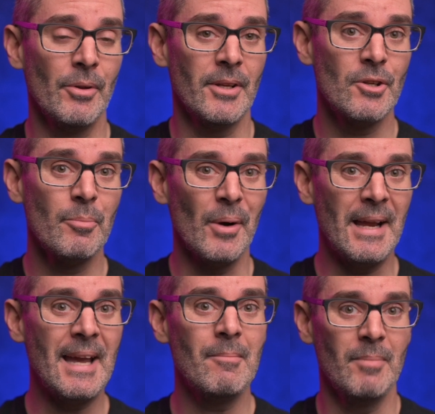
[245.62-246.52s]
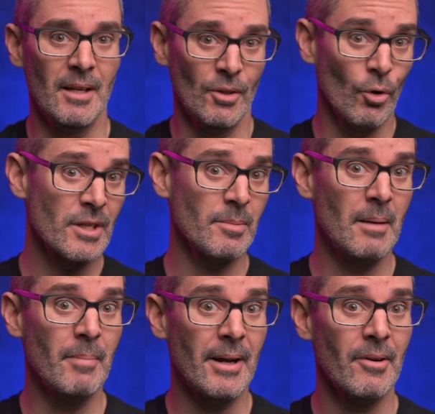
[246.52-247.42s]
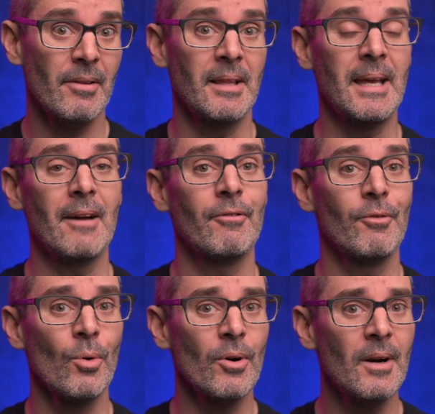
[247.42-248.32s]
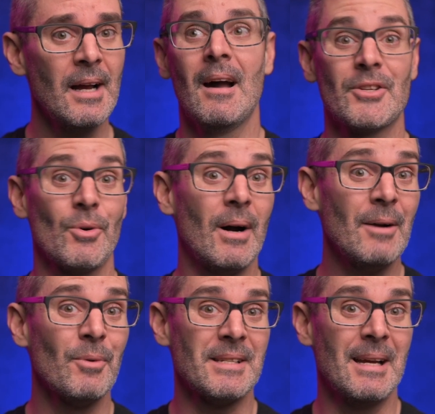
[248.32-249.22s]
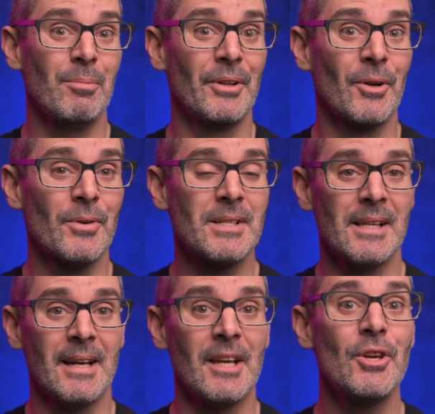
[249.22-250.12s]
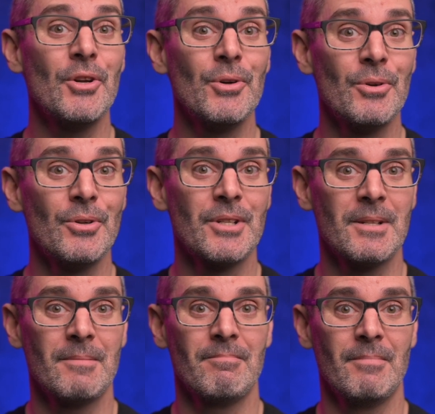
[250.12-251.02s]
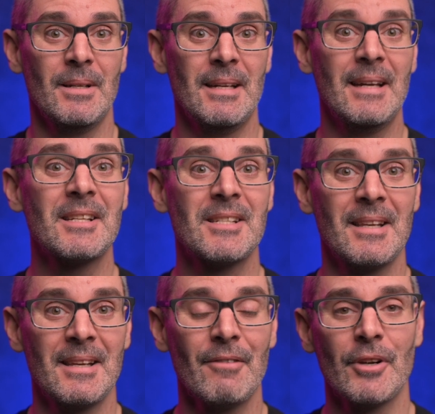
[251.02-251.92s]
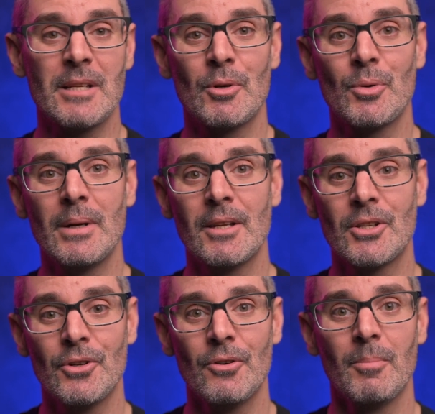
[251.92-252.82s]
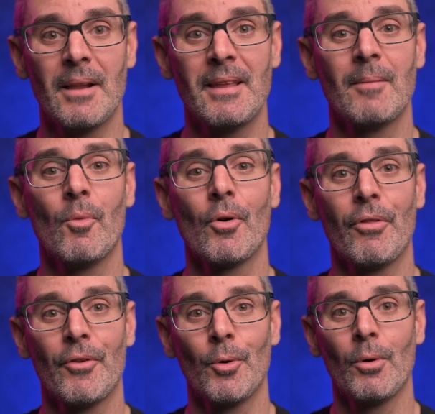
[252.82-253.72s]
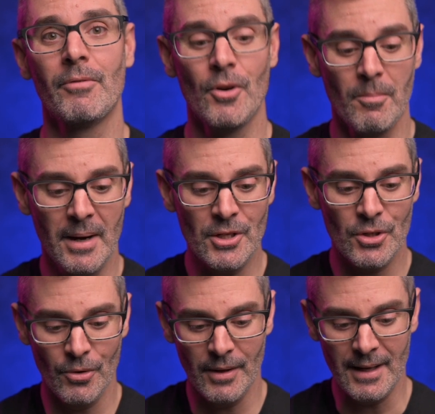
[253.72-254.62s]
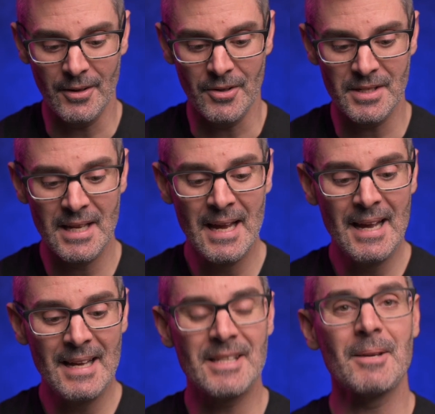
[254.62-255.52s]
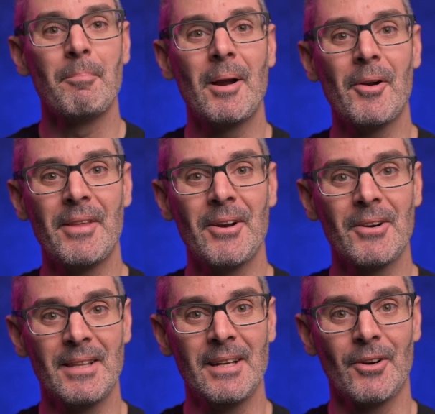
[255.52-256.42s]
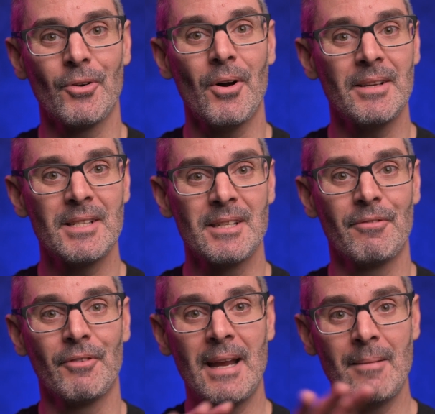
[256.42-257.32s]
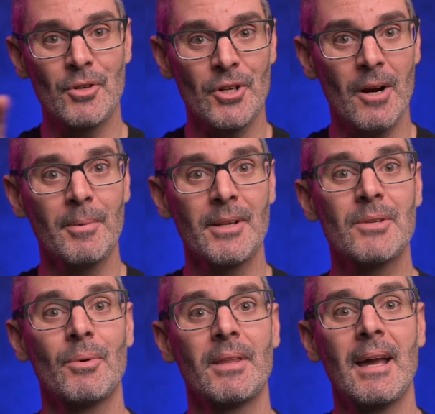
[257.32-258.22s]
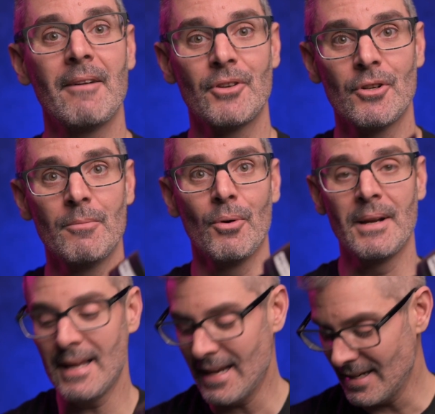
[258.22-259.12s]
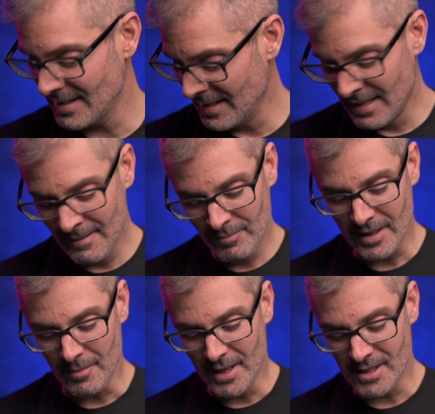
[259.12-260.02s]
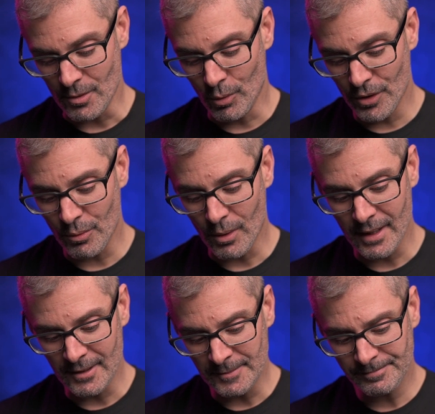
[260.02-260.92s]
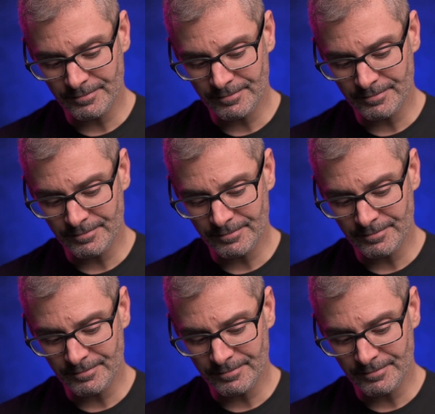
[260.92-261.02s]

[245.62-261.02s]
the 2.8 being noticeably better than the f4, so I wasn't able to notice like a huge instant difference between the two, but I think a more thorough review might show that there's some merit there to the across the frame sharpness with the f2.8 that makes it worthwhile.